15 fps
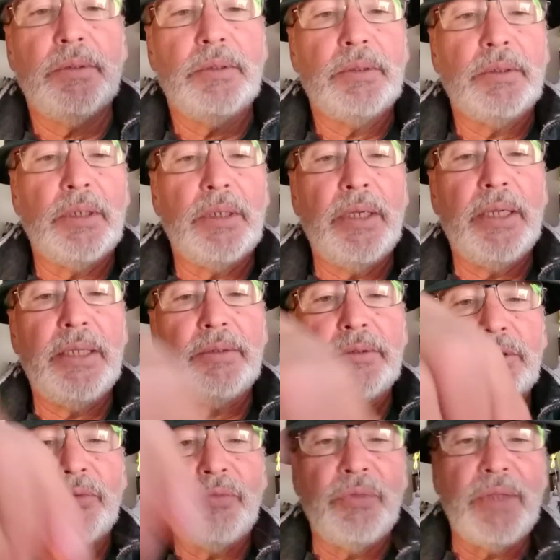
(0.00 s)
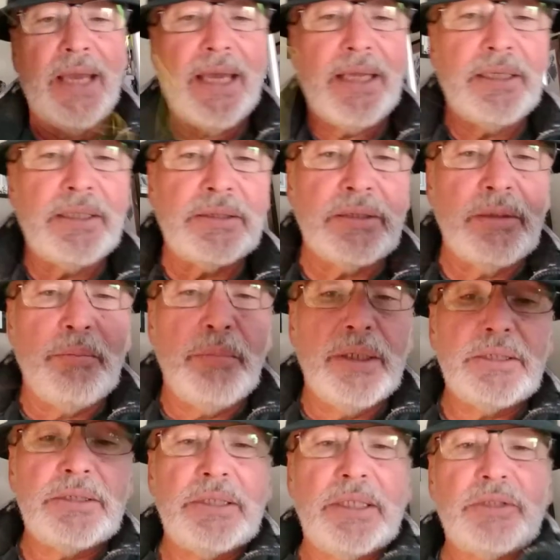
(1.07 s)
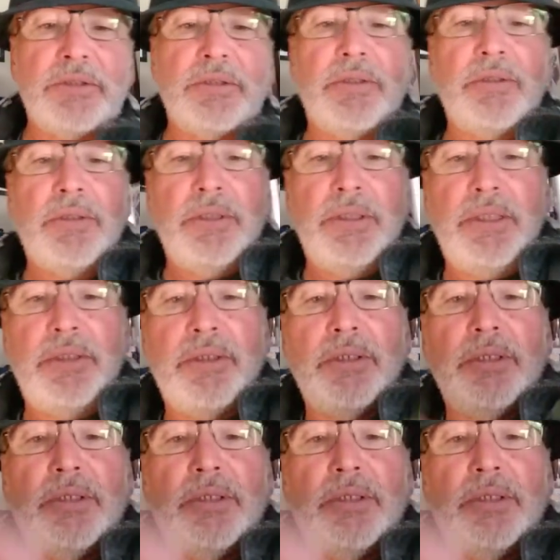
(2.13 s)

Alright, so that is the butt section of the leader.